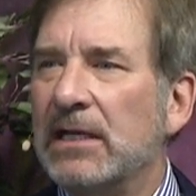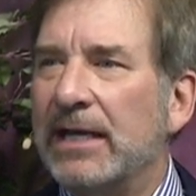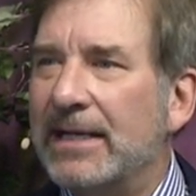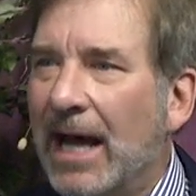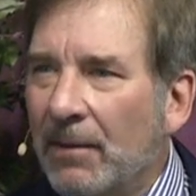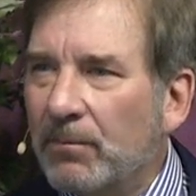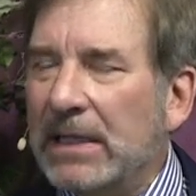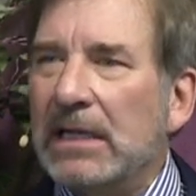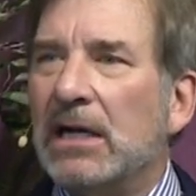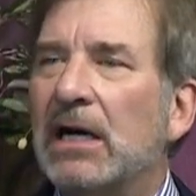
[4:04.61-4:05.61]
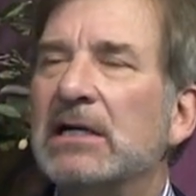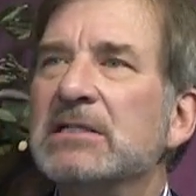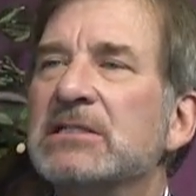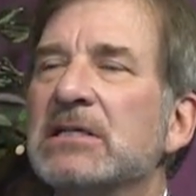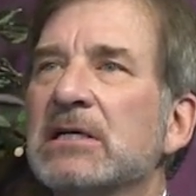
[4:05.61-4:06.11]
And not
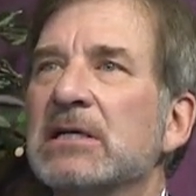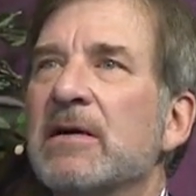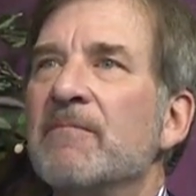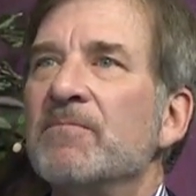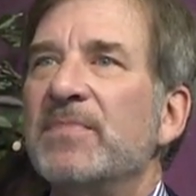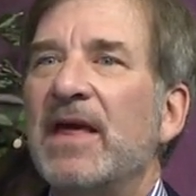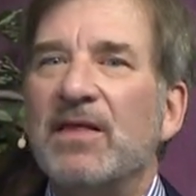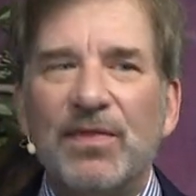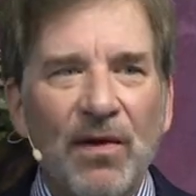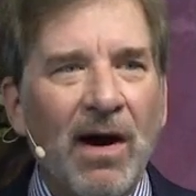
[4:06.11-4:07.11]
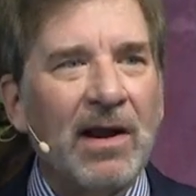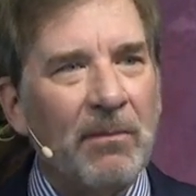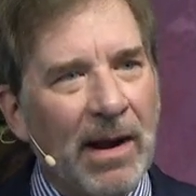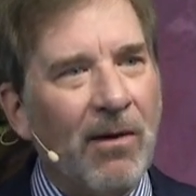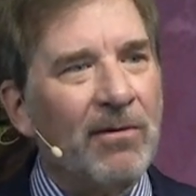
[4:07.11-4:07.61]
because they thought
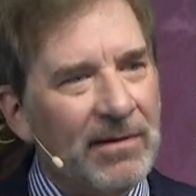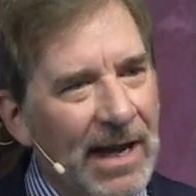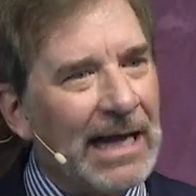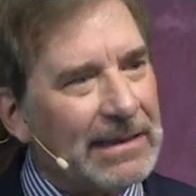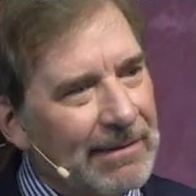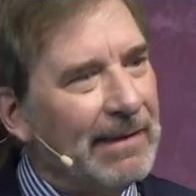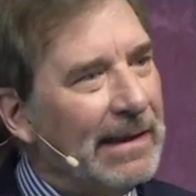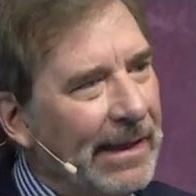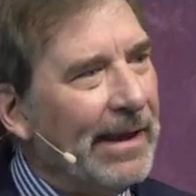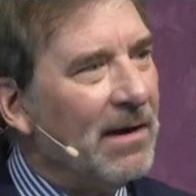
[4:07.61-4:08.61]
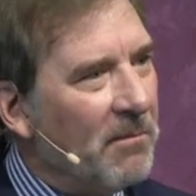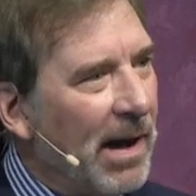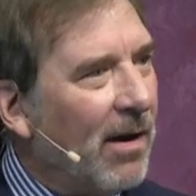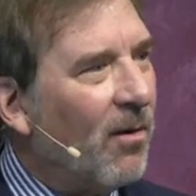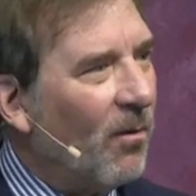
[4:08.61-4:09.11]
about not thinking
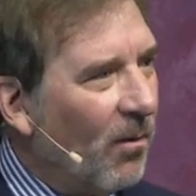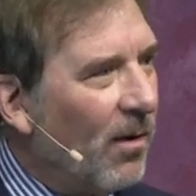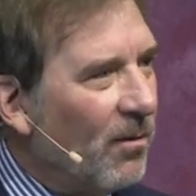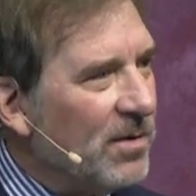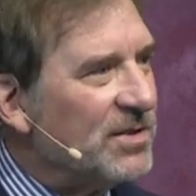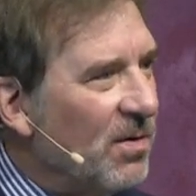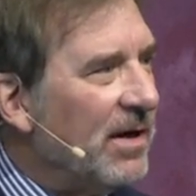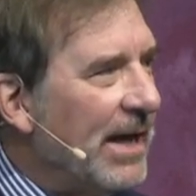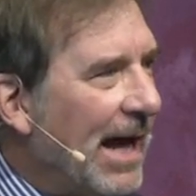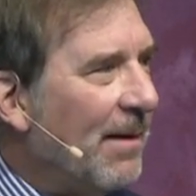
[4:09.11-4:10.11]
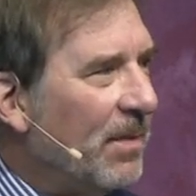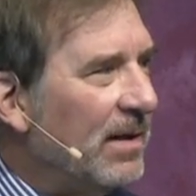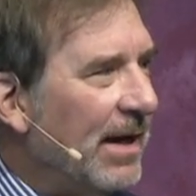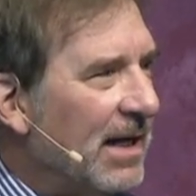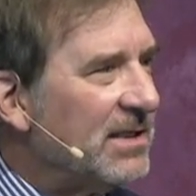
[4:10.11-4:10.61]
about what was going to
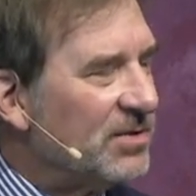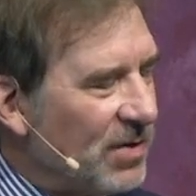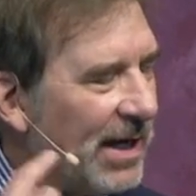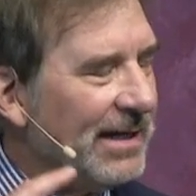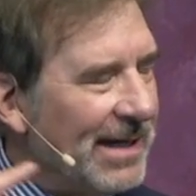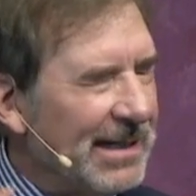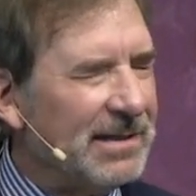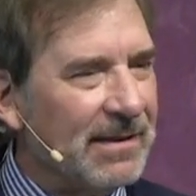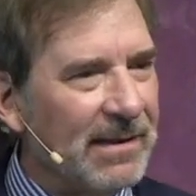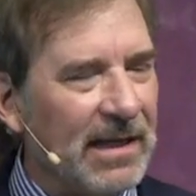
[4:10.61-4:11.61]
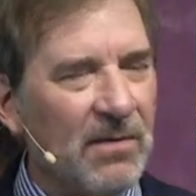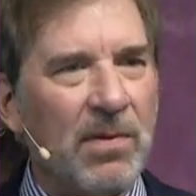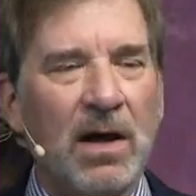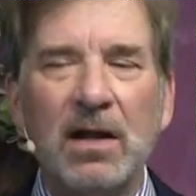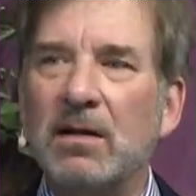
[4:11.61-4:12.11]
happen next, trying not to think
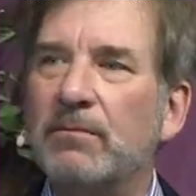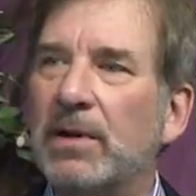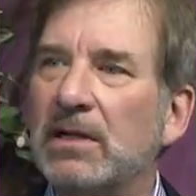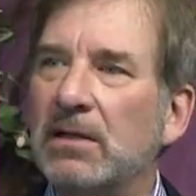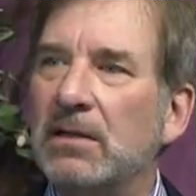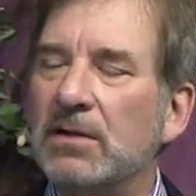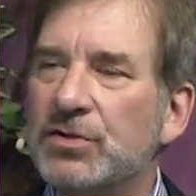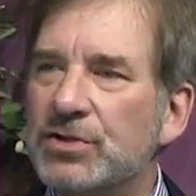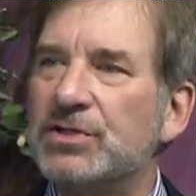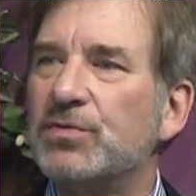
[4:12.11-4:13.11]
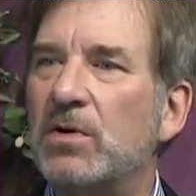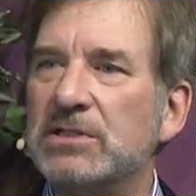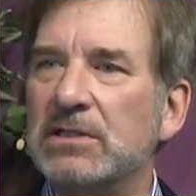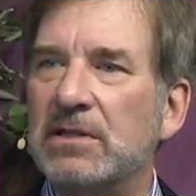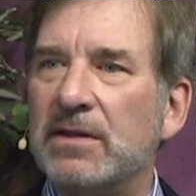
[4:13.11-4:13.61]
about it, but there just
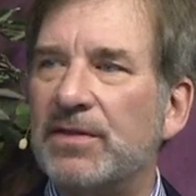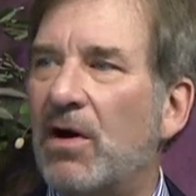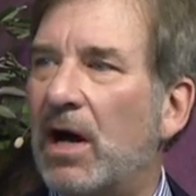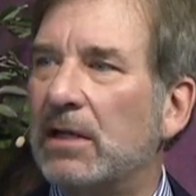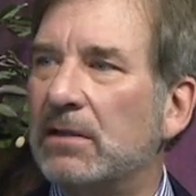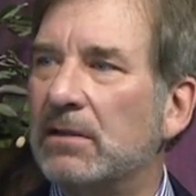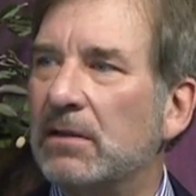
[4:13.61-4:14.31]
wasn't the thought.